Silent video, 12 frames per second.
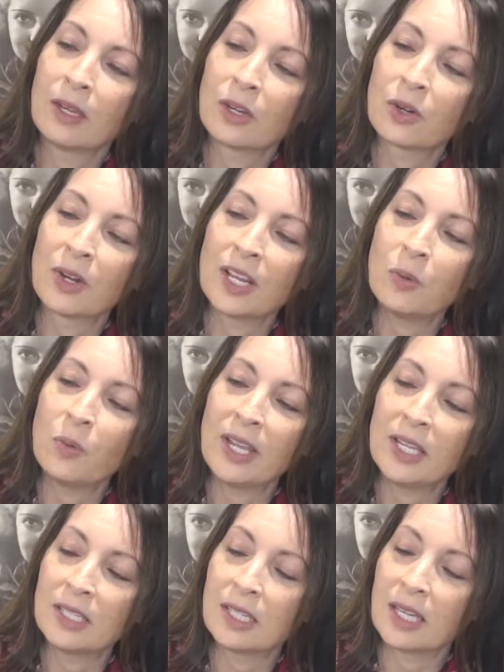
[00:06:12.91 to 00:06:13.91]
Great
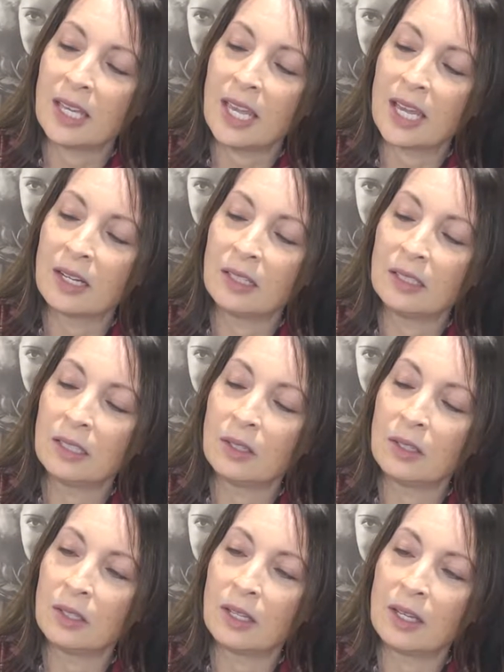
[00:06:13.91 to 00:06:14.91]
way to add a
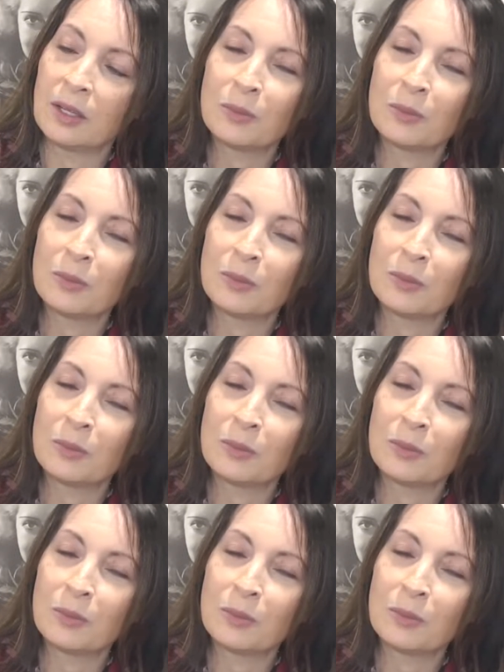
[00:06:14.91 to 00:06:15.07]
little